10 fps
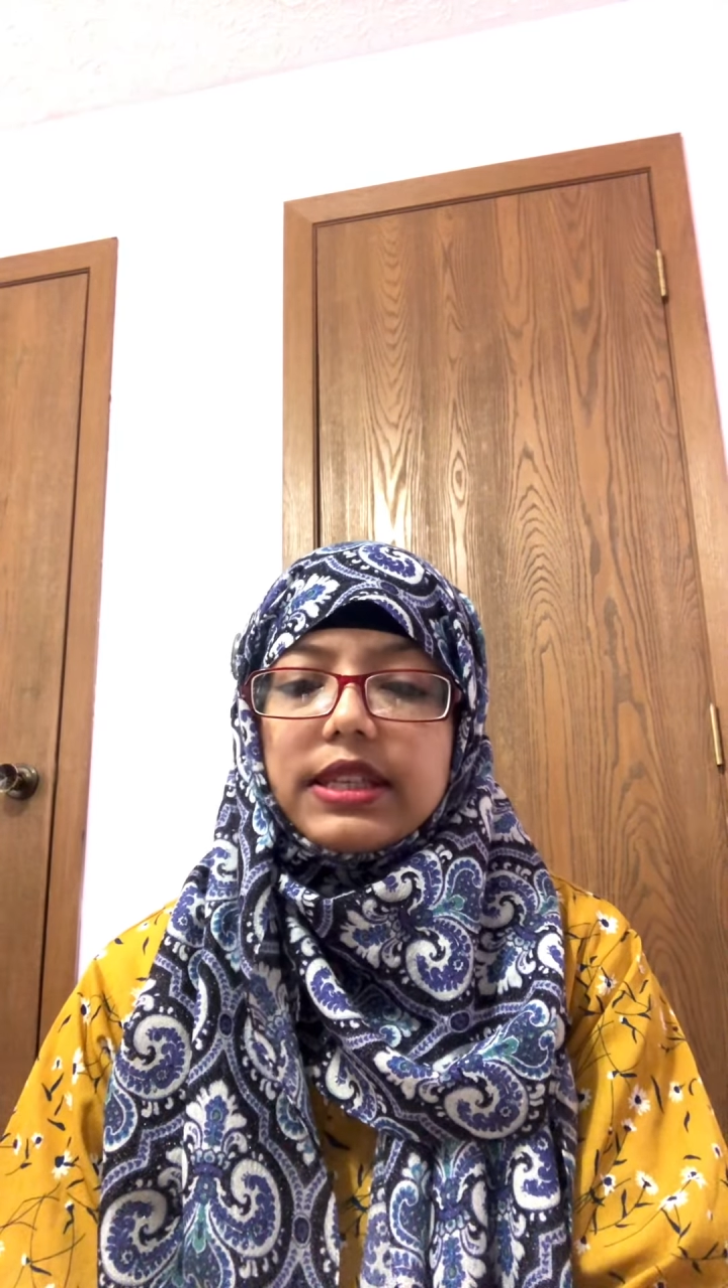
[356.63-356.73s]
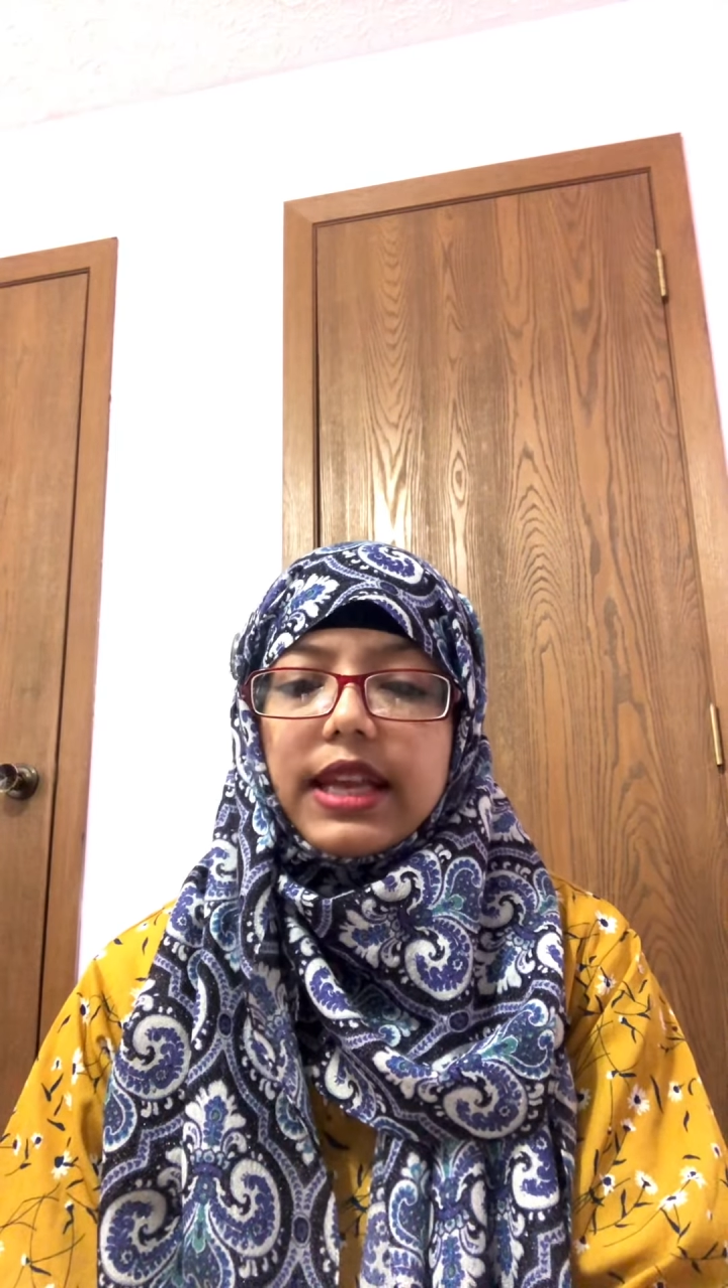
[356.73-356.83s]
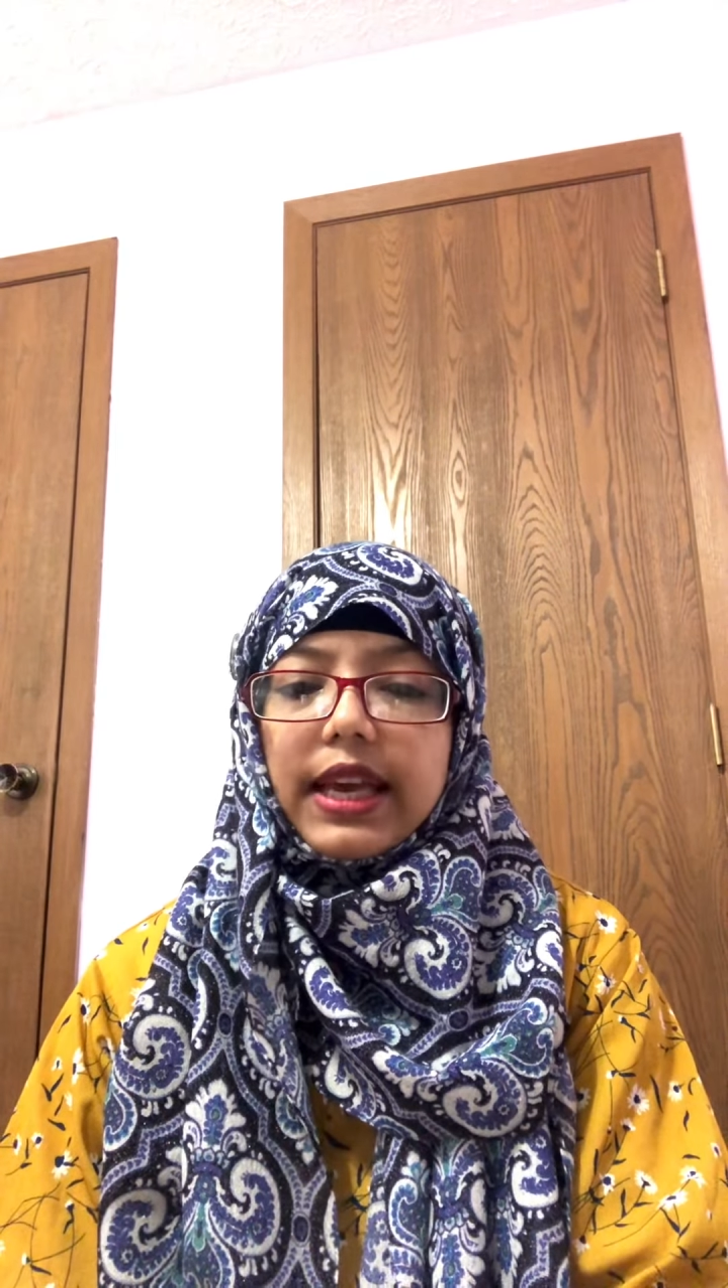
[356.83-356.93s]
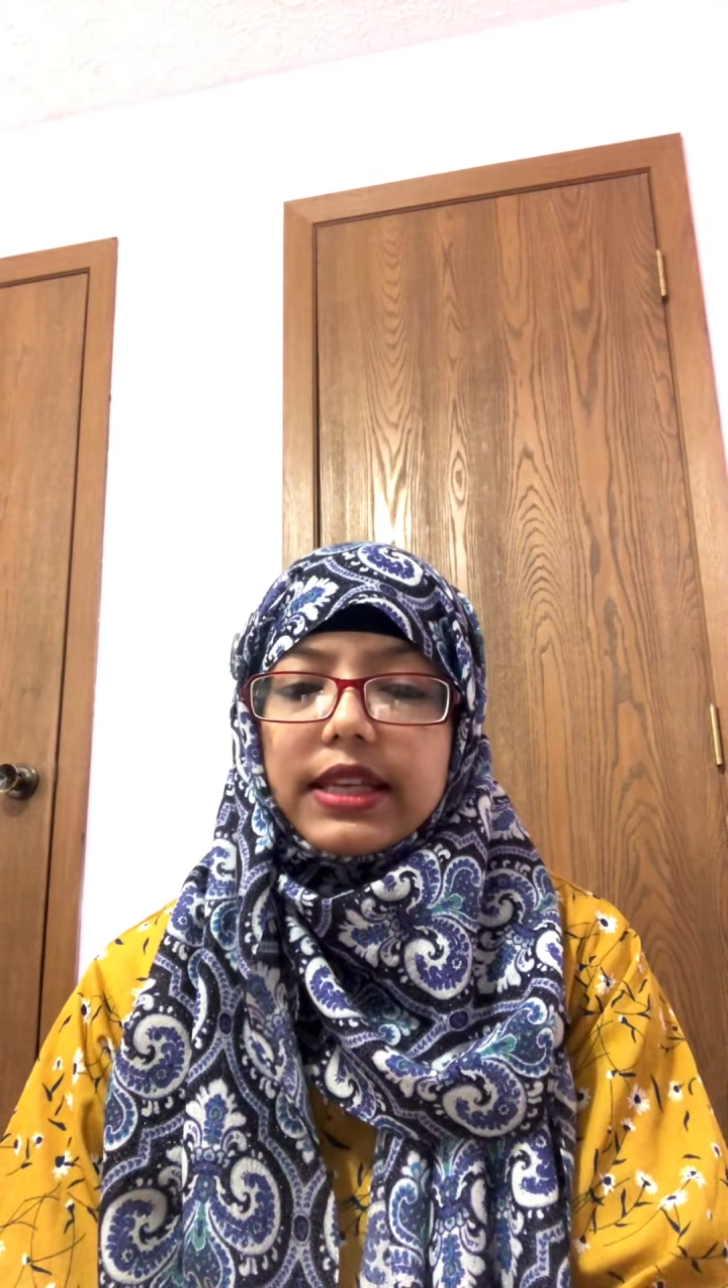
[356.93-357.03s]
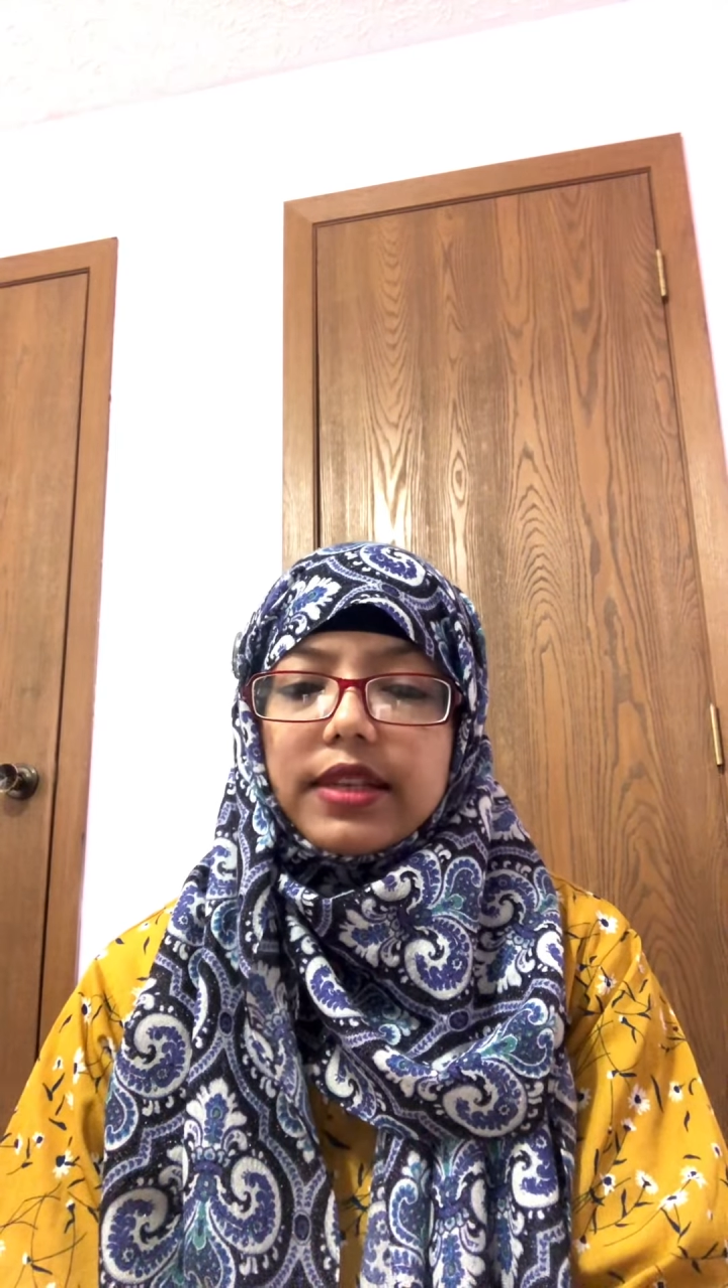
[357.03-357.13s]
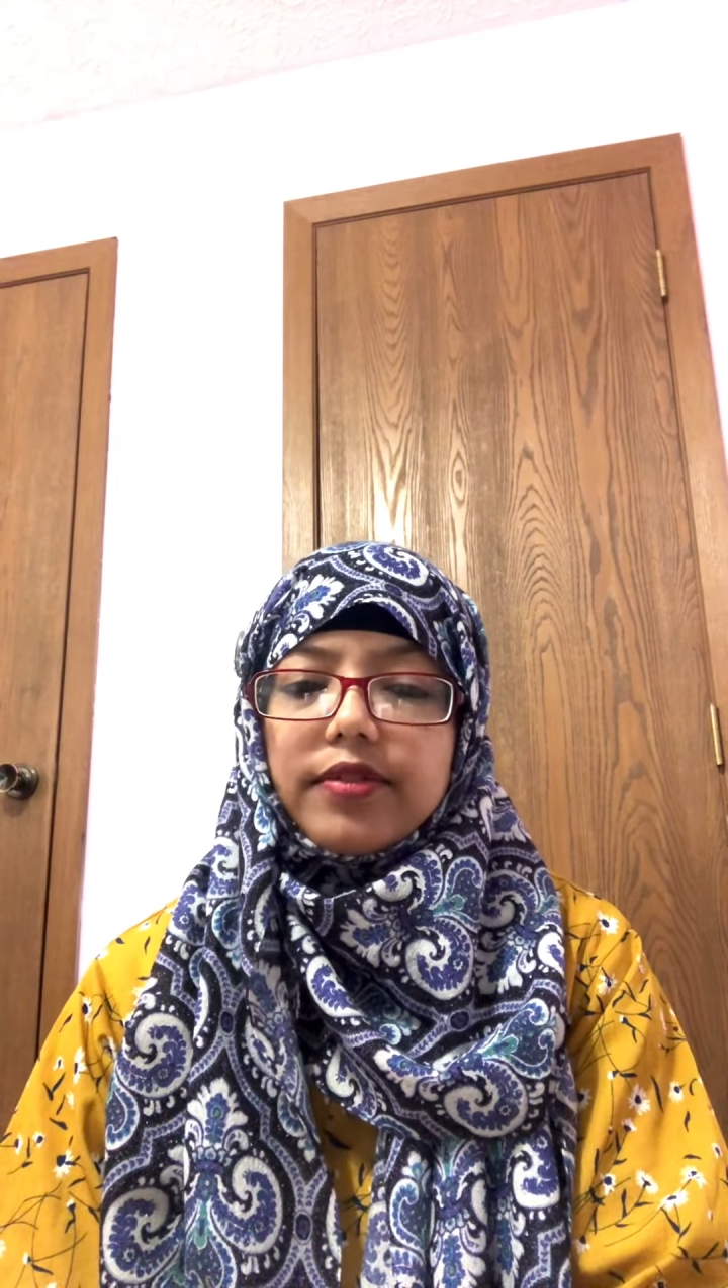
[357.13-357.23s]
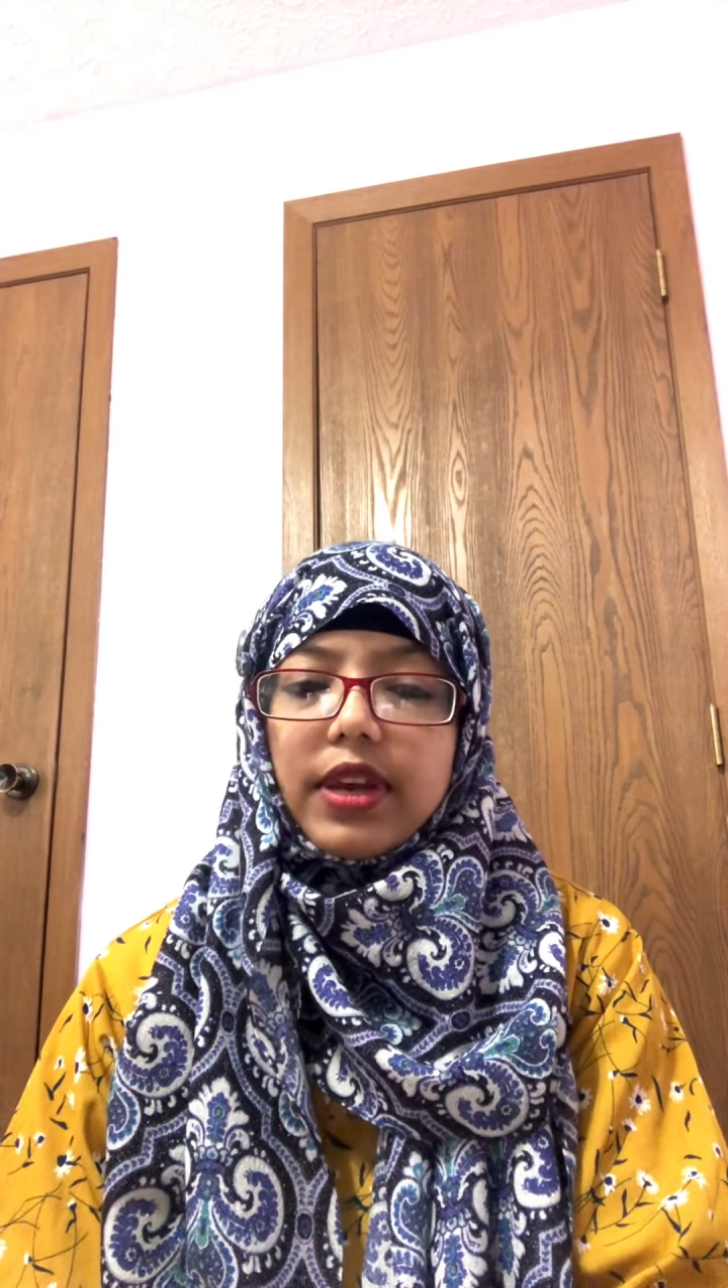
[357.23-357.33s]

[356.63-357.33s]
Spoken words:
negative